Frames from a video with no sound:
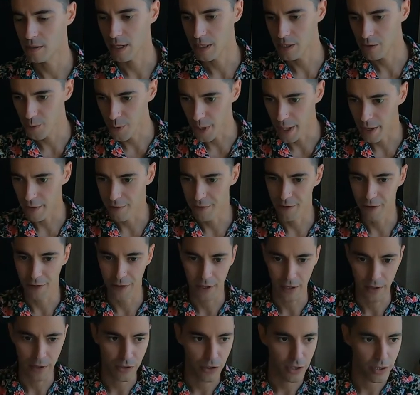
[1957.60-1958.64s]
That's why
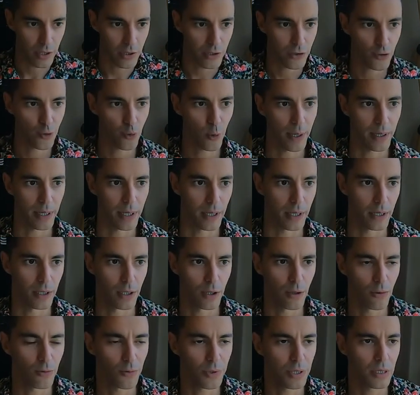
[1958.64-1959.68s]
everything's swinging. You
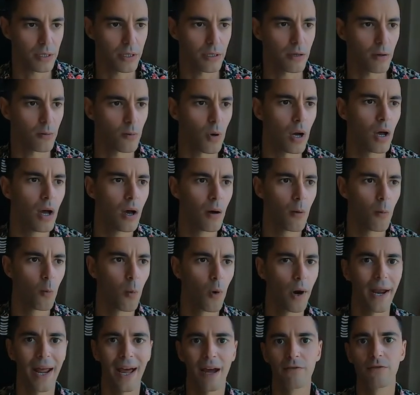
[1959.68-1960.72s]
don't really, you know,
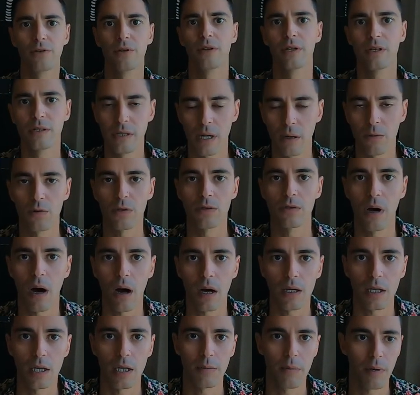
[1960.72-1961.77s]
whatever it is that we're
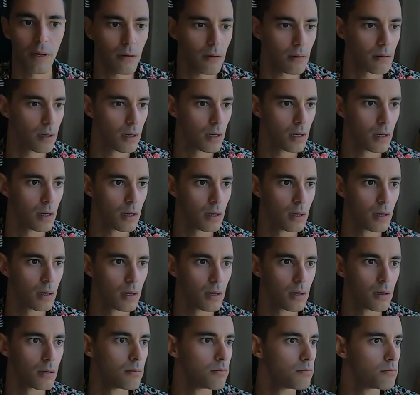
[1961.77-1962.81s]
talking about,
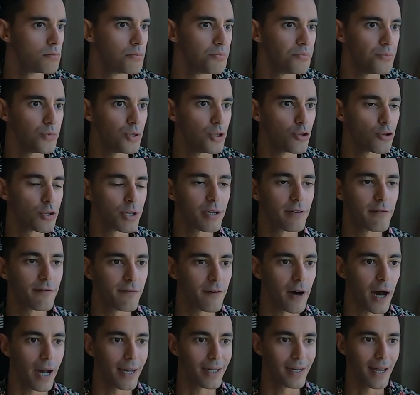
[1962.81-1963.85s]
you can
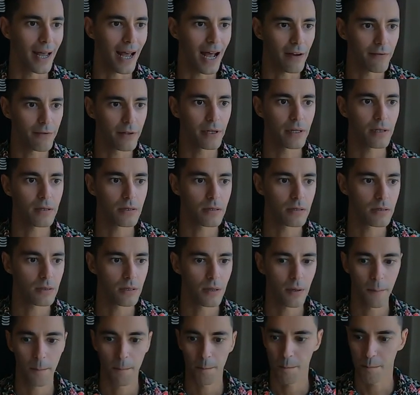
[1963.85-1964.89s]
find evidence
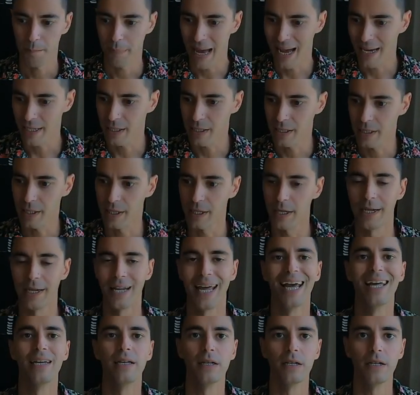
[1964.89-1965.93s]
backing it in
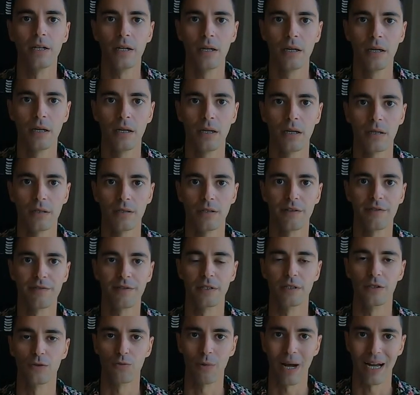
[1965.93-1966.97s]
any
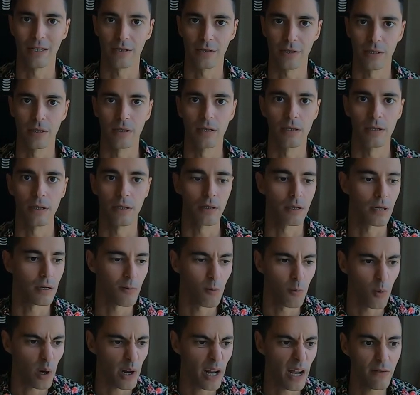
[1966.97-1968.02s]
different direction. You know,
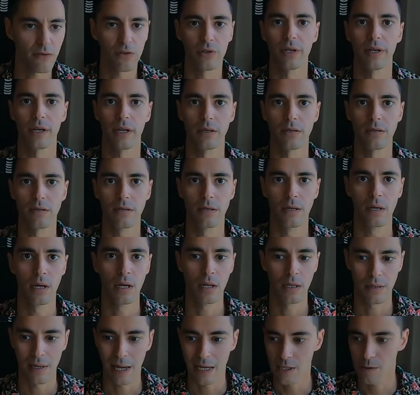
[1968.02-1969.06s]
whatever it is.
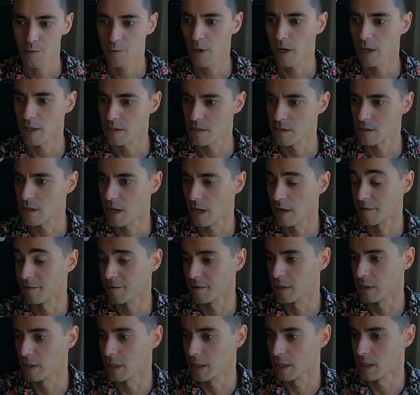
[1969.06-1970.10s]
That's why I
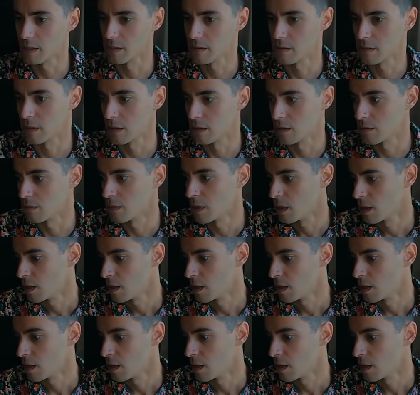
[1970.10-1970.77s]
feel like it's the